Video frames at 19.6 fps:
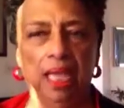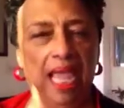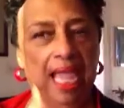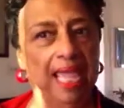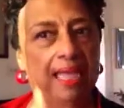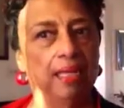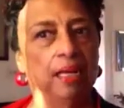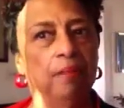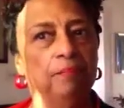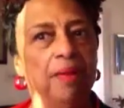
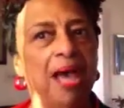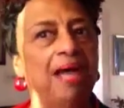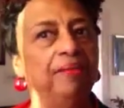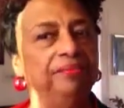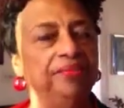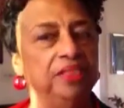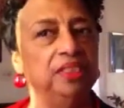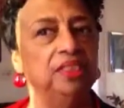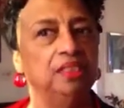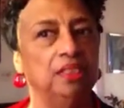and about
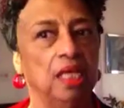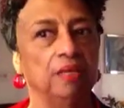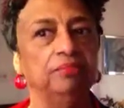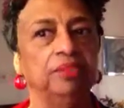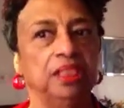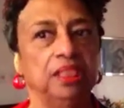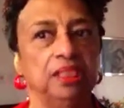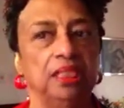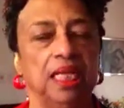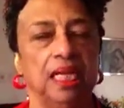this
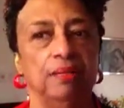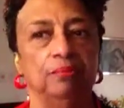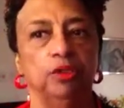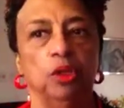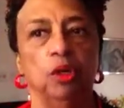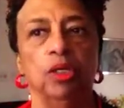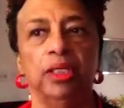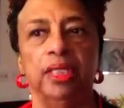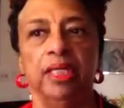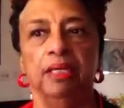subject that I'm
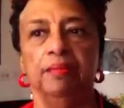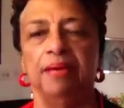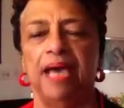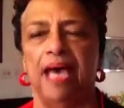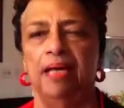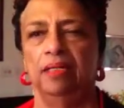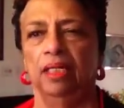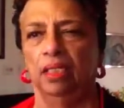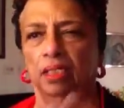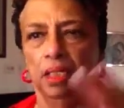talking
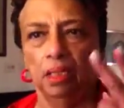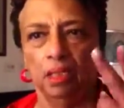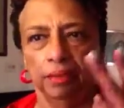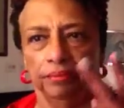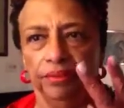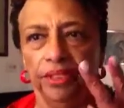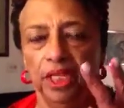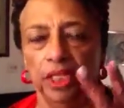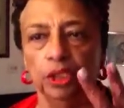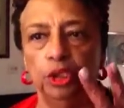about,
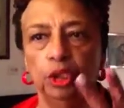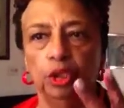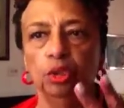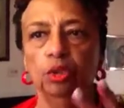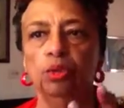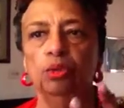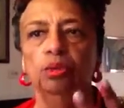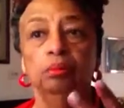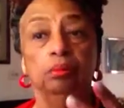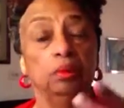there
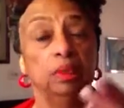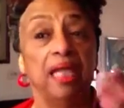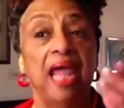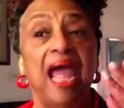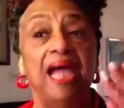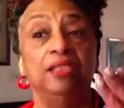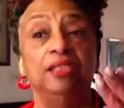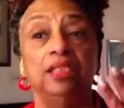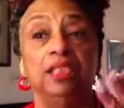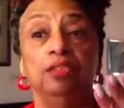are
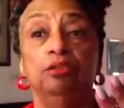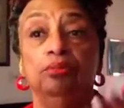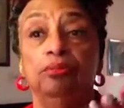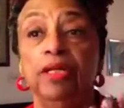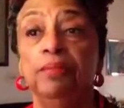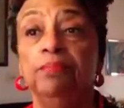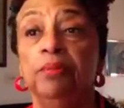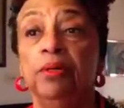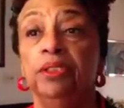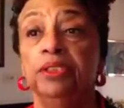actually
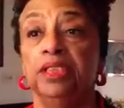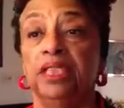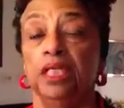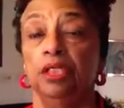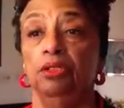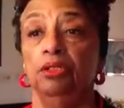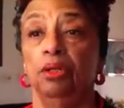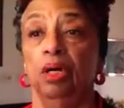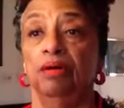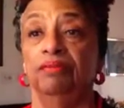three books
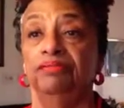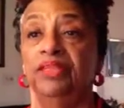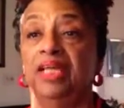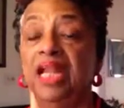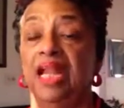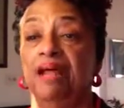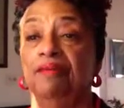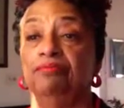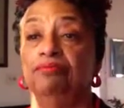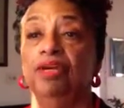that
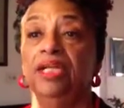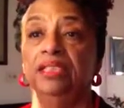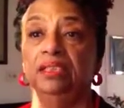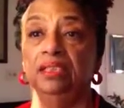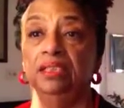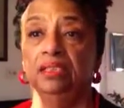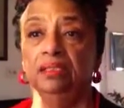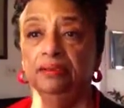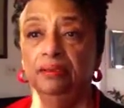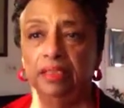I've
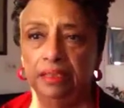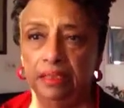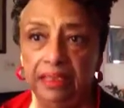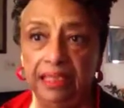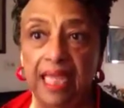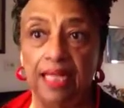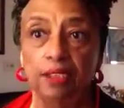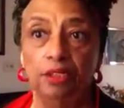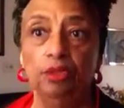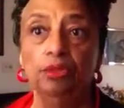written
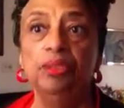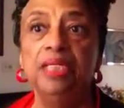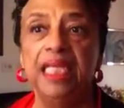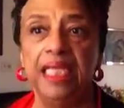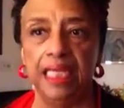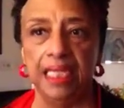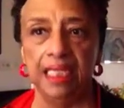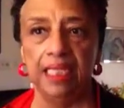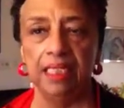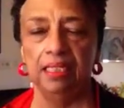that you
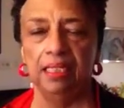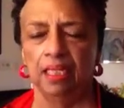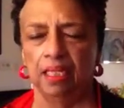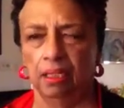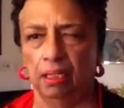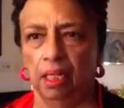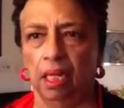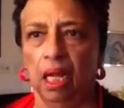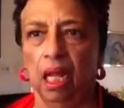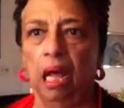need.
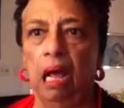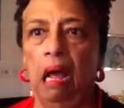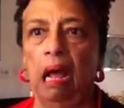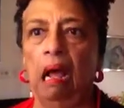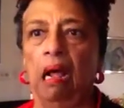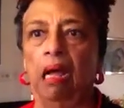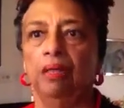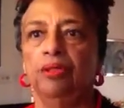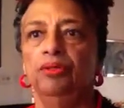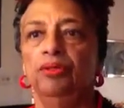
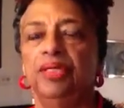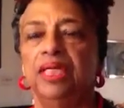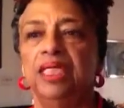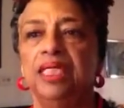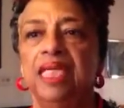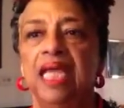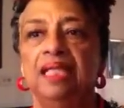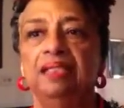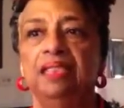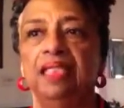You can
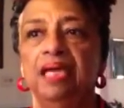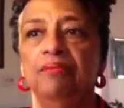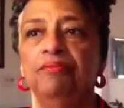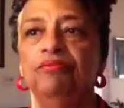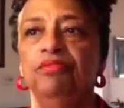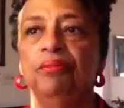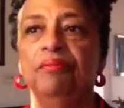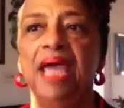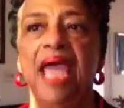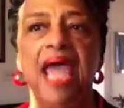get them
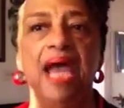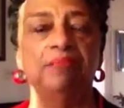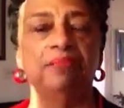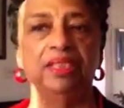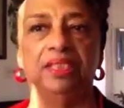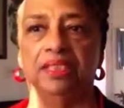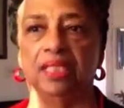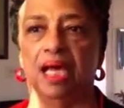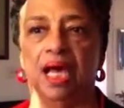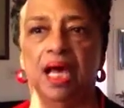from
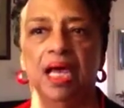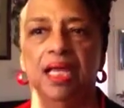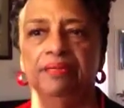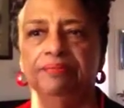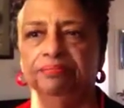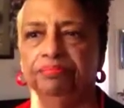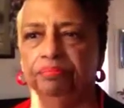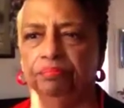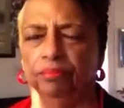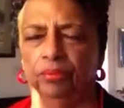Amazon.
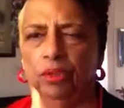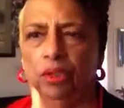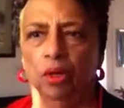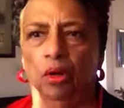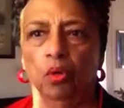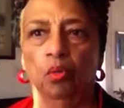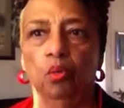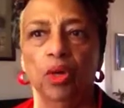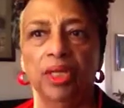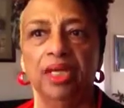
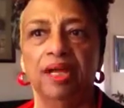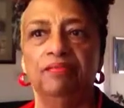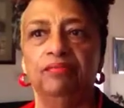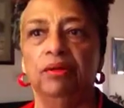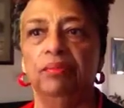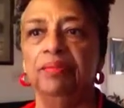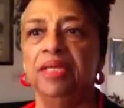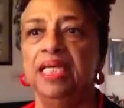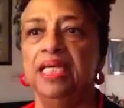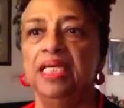One of
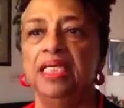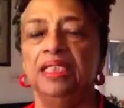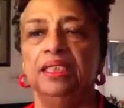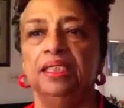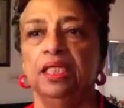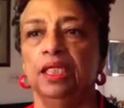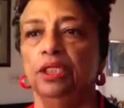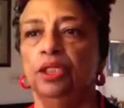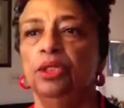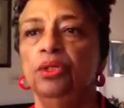them is
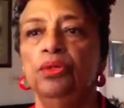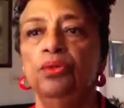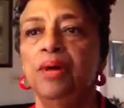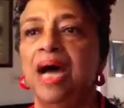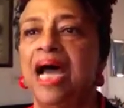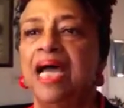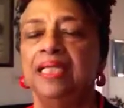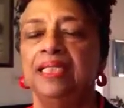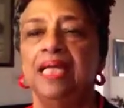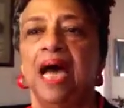the new
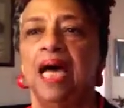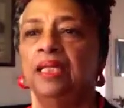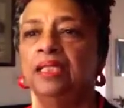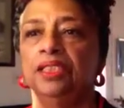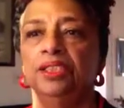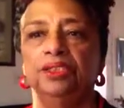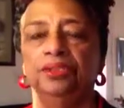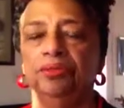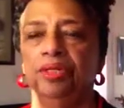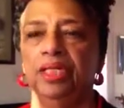
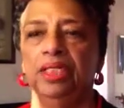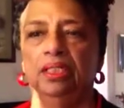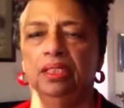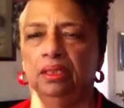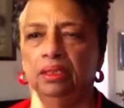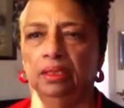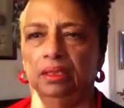Idolatry.